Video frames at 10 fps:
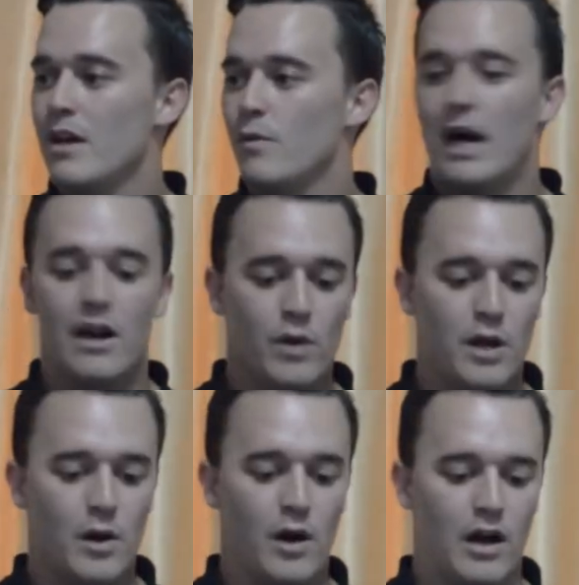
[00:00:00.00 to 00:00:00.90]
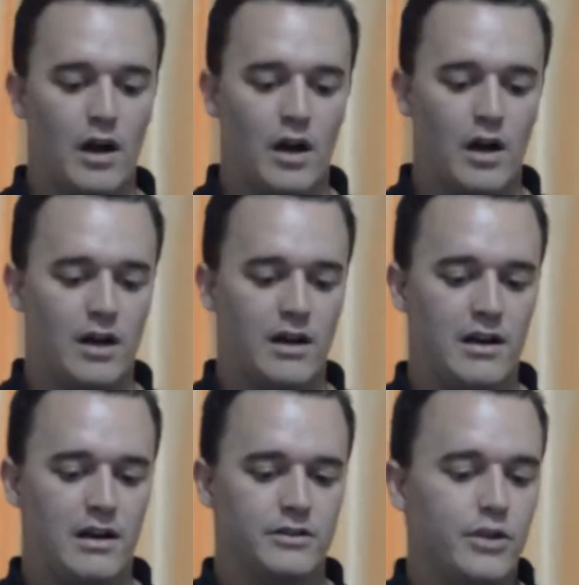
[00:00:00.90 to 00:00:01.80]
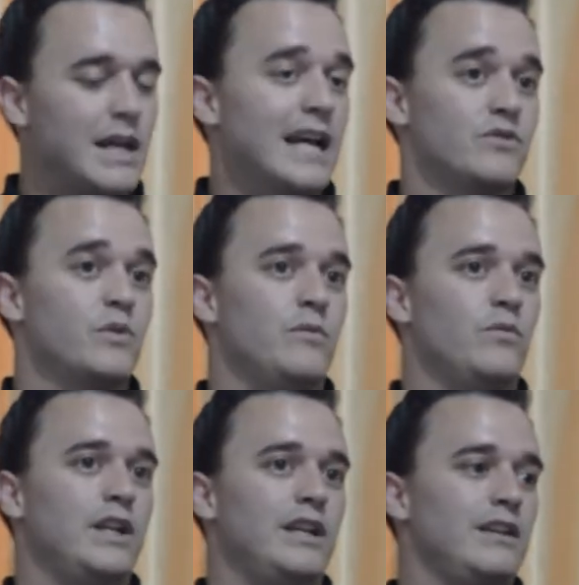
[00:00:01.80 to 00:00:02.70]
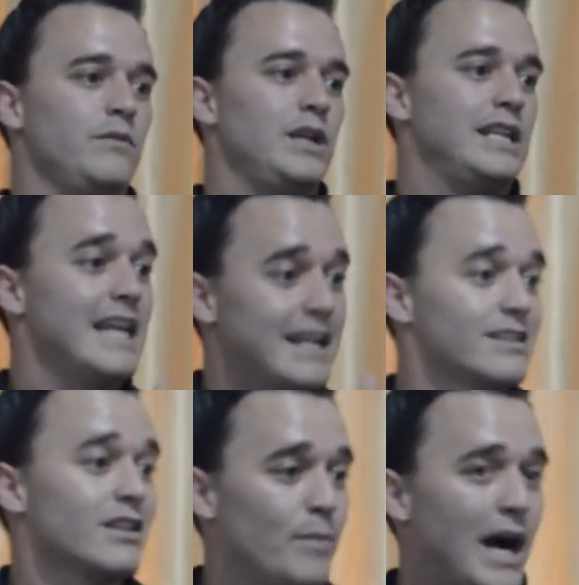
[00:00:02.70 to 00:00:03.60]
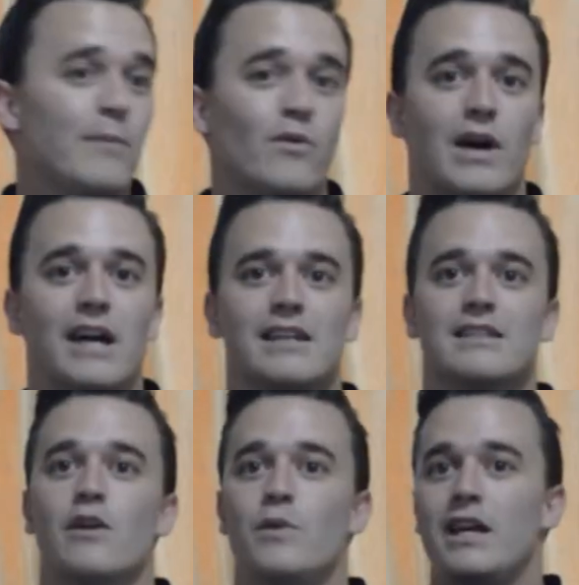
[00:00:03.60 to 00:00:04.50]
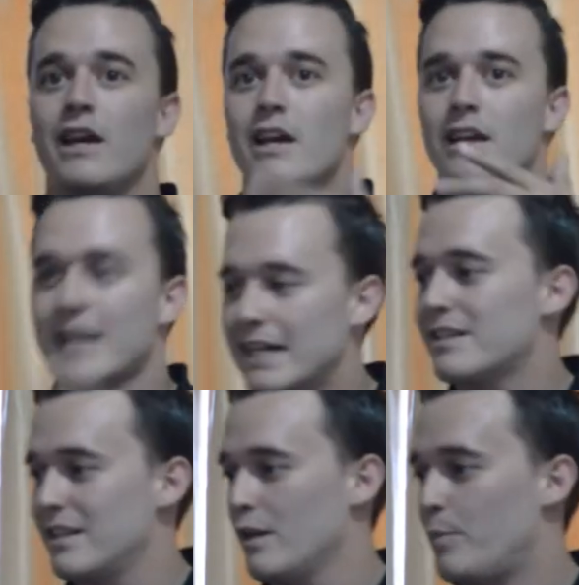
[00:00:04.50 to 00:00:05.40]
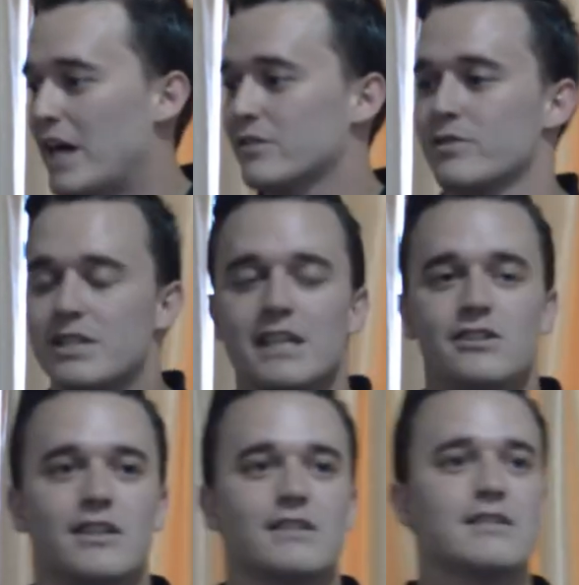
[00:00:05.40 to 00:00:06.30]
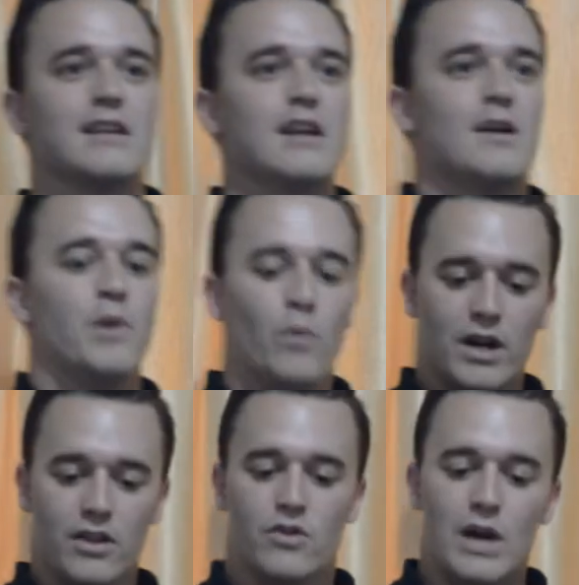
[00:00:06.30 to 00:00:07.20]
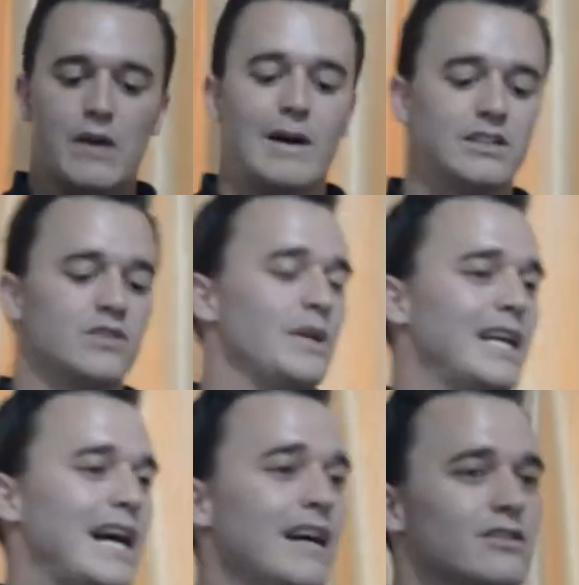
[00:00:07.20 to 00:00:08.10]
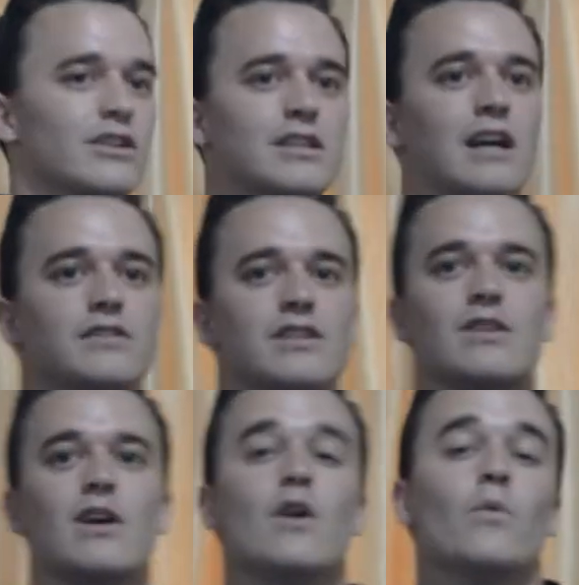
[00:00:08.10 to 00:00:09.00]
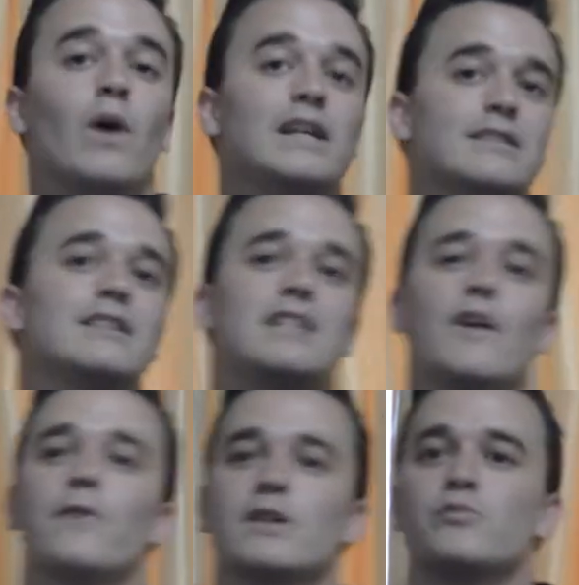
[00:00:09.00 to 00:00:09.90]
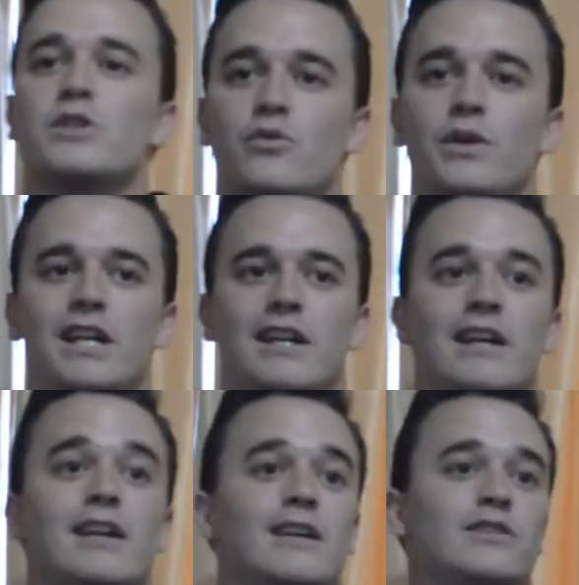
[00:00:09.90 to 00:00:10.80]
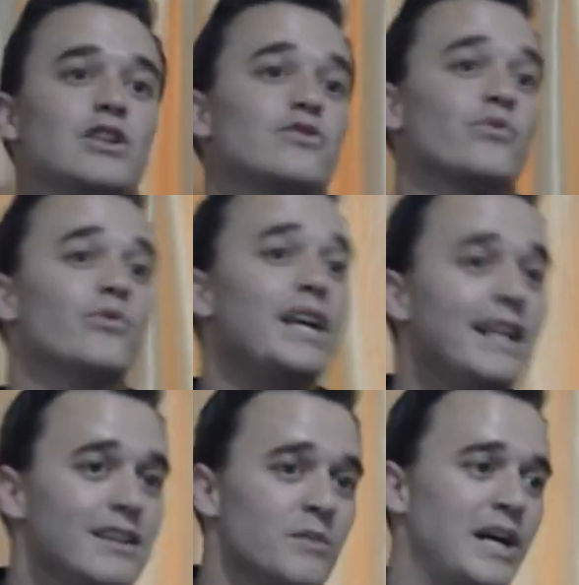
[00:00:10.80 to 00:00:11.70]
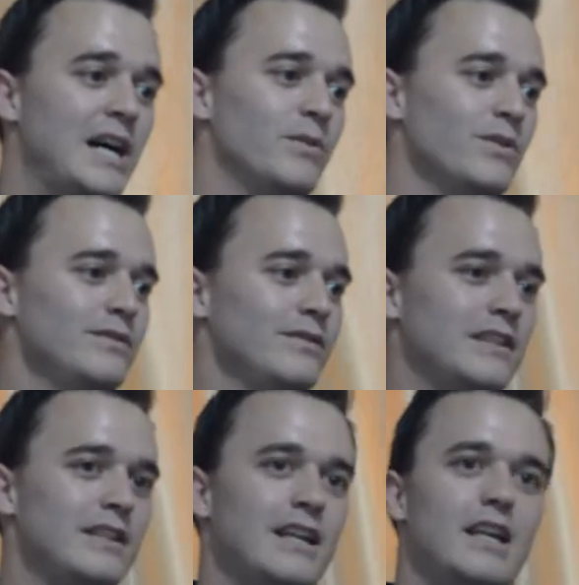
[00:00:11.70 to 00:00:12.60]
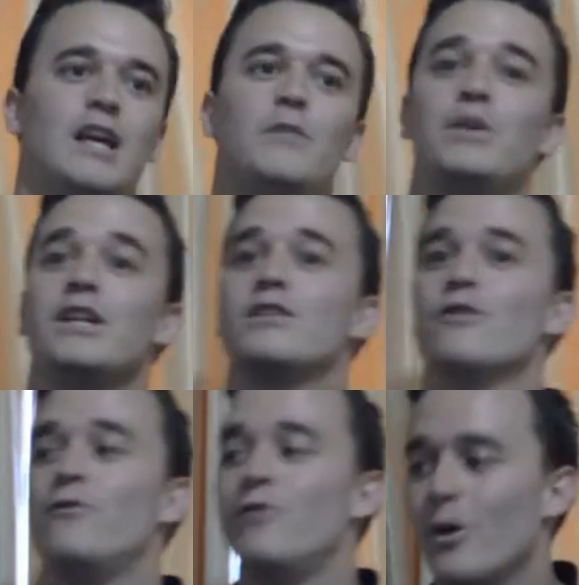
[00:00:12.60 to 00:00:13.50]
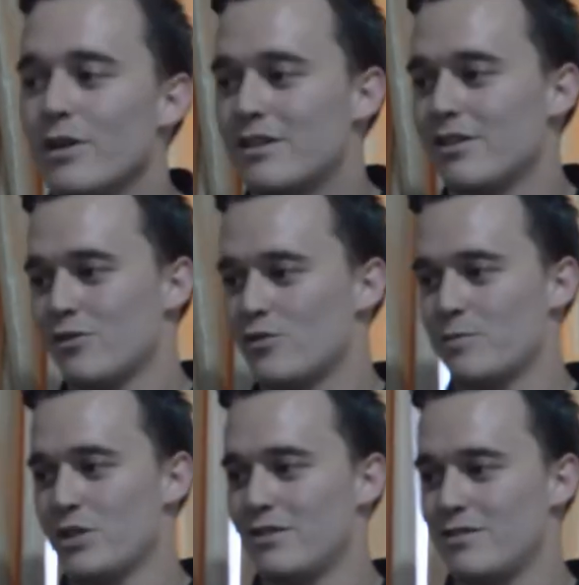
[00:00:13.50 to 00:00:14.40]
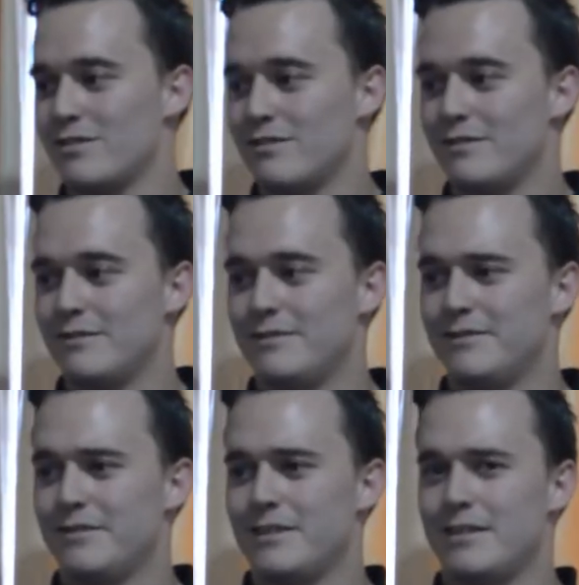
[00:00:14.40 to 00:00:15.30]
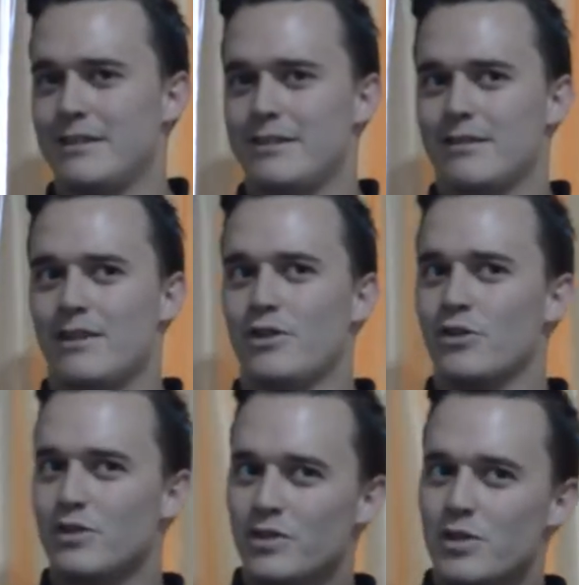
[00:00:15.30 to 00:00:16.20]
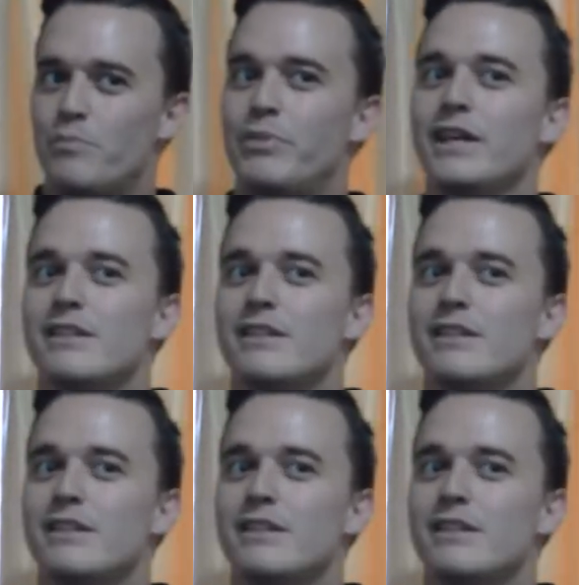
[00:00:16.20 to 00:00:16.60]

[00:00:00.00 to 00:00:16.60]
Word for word: Well, how do we uh, uh, uh, uh do that? Is we, we, we get into the Bible, right? That's how we get to the apostles' teachings. But one of the great questions we can ask ourselves is, what's the difference between just reading the Bible and being devoted to the Scriptures? Right. Come on, Sean. There's, there's a big